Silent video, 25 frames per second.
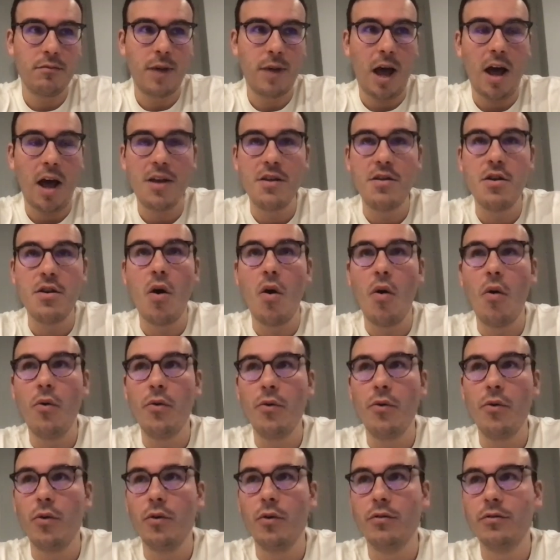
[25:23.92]
unknown
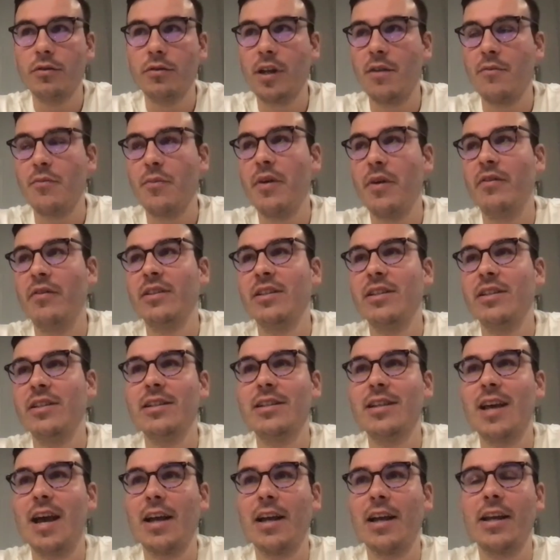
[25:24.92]
or kind of pivoting and
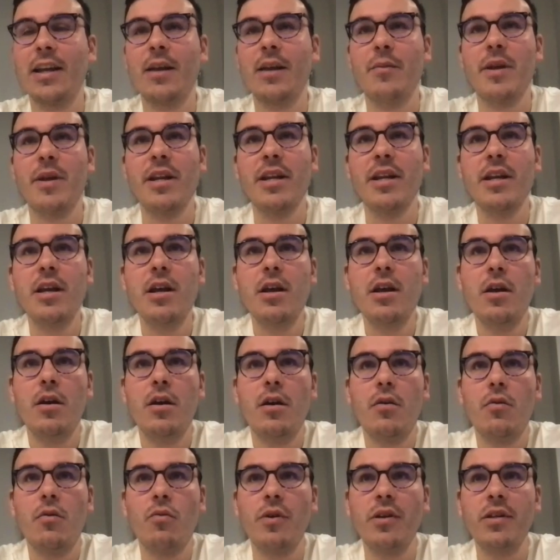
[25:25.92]
tacking. I mean,
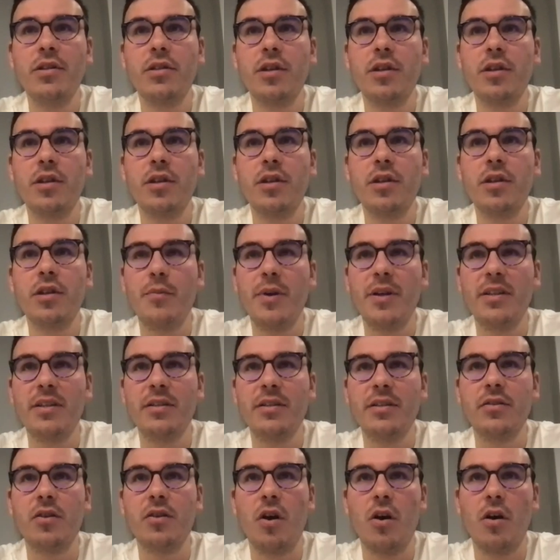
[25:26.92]
we started the
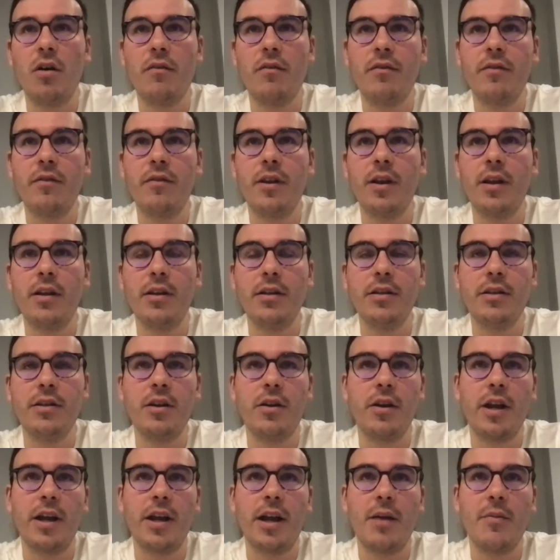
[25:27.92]
business off, you know,
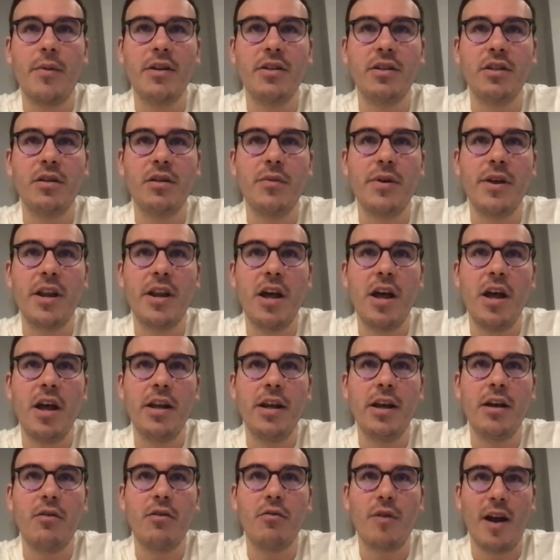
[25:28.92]
like I mentioned a bit
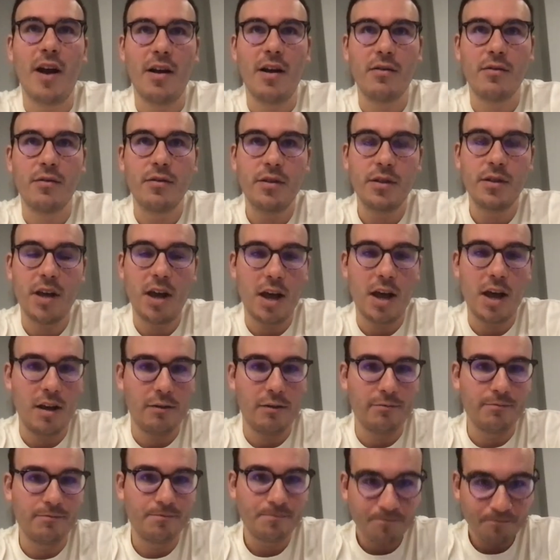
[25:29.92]
earlier, around
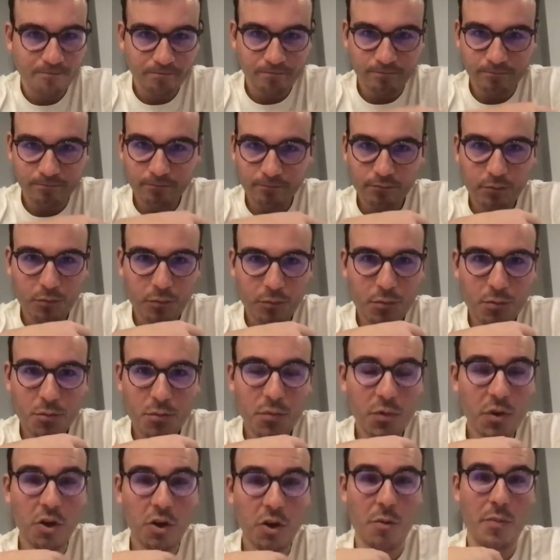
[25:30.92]

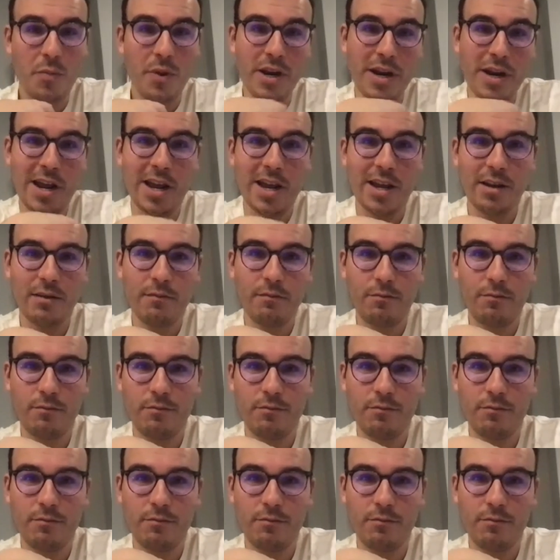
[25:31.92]
you know, being a